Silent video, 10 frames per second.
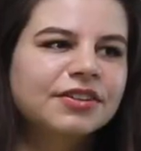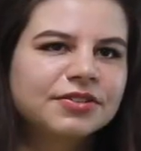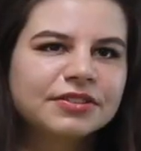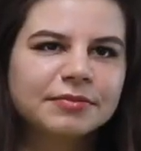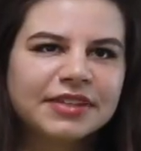
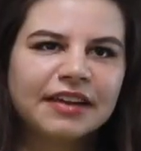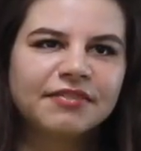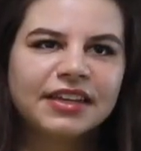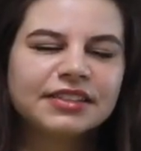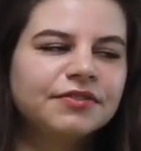do some TAFE
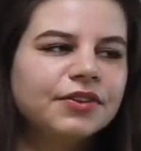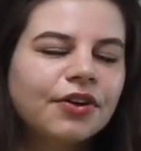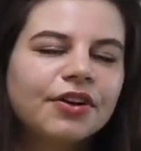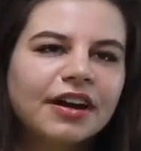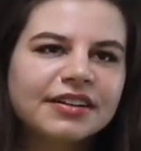things. If you
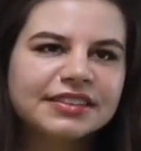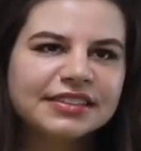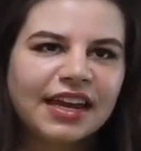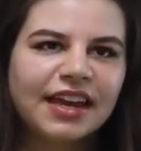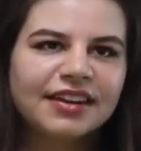don't
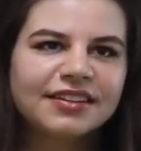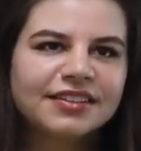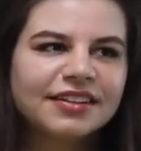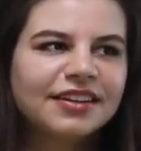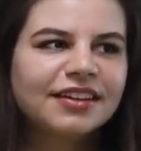understand
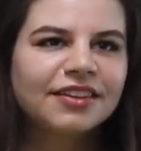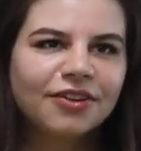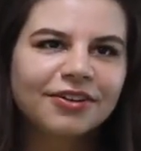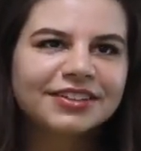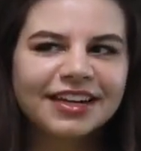the
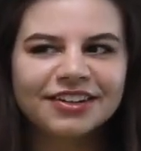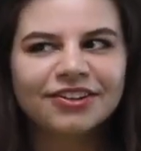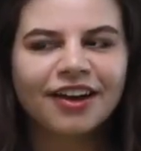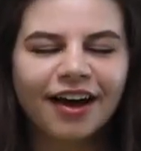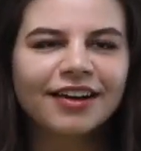content,
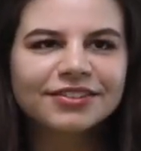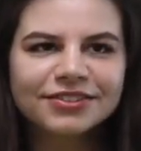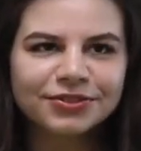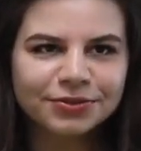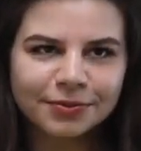you can't
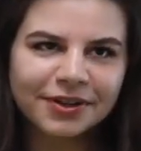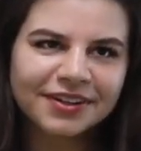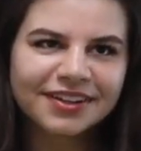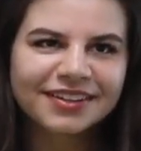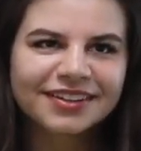do the work.